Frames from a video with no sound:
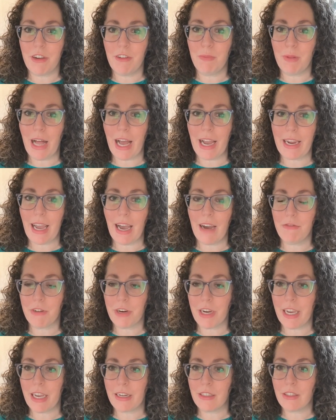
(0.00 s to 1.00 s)
of Black
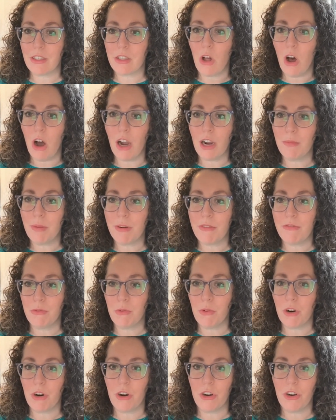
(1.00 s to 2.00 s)
Africans long
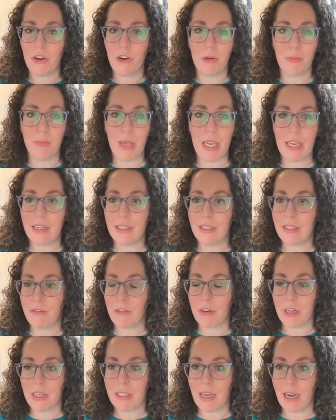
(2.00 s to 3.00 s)
before Europeans
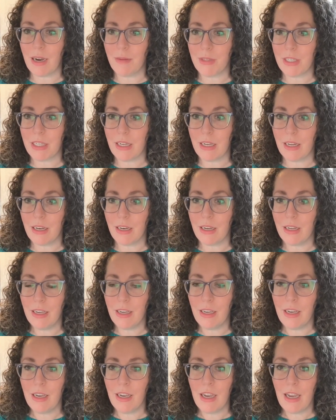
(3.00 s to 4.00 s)
ever adopted it.
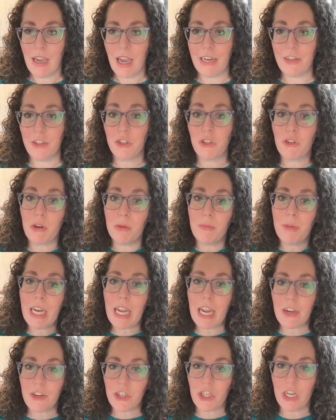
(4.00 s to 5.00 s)
And
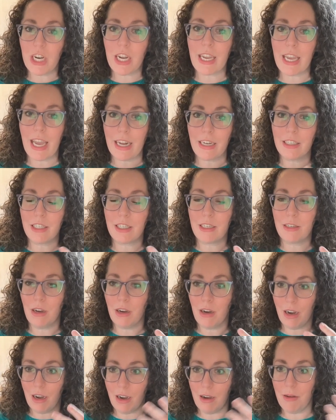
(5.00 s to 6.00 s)
discrimination against
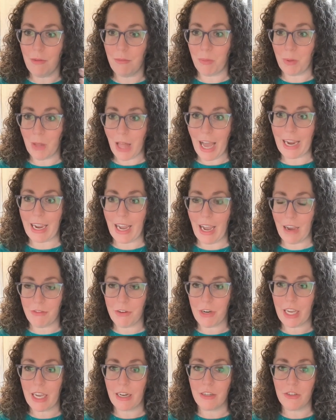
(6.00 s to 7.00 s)
Black
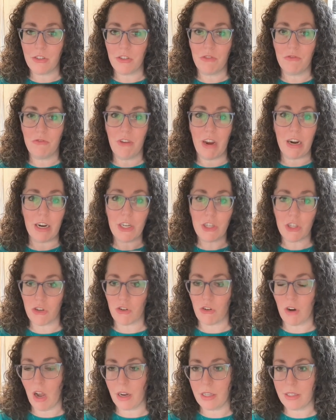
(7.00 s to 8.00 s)
Africans is very
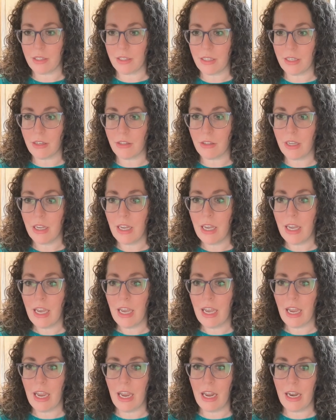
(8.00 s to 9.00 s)
strong still
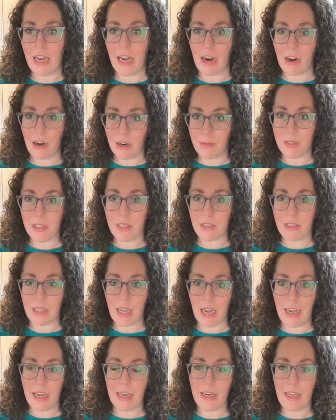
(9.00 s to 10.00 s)
in Arab
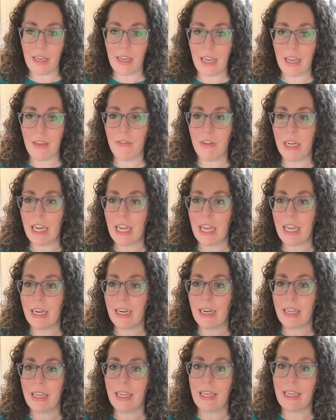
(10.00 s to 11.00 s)
society. Even
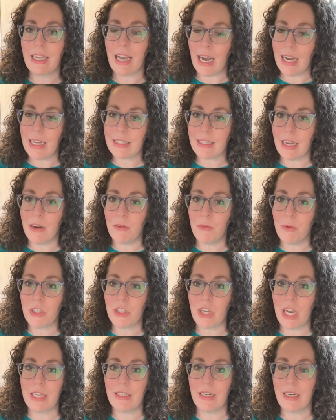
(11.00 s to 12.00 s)
in Gaza,
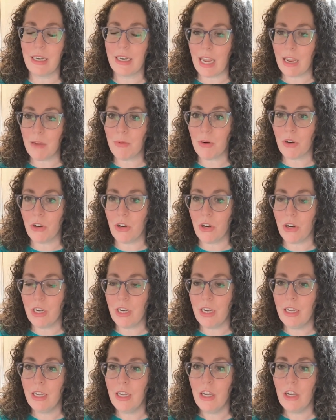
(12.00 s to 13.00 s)
which has a
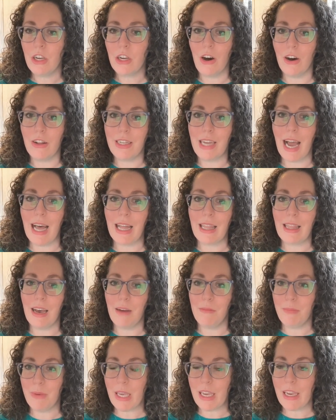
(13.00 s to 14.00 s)
neighborhood called
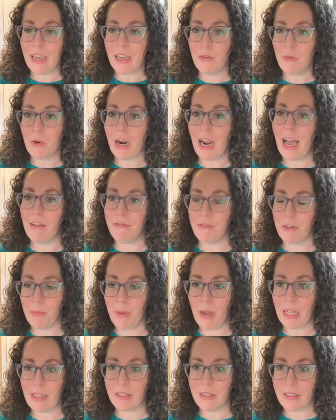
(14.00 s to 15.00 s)
Al-Abid, where
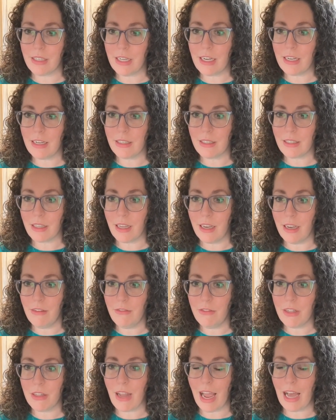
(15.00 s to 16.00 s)
Afro-Palestinians
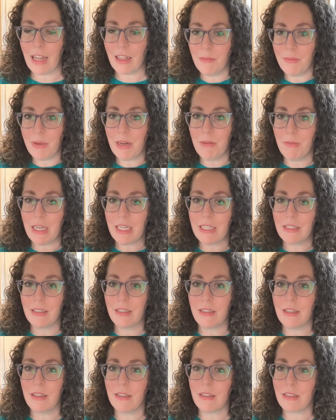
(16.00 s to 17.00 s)
live, and Al-Abid
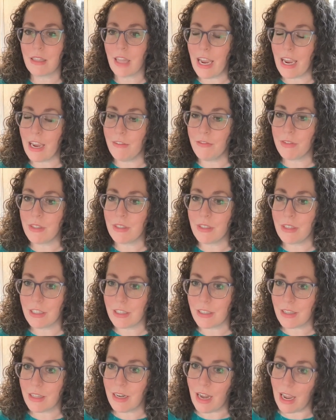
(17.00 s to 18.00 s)
means slaves.
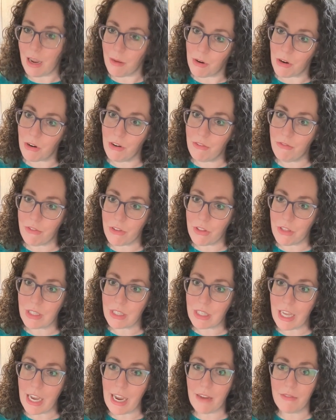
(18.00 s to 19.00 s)
It's the neighborhood for the
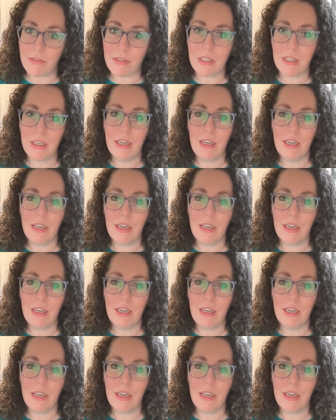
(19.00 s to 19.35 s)
slaves.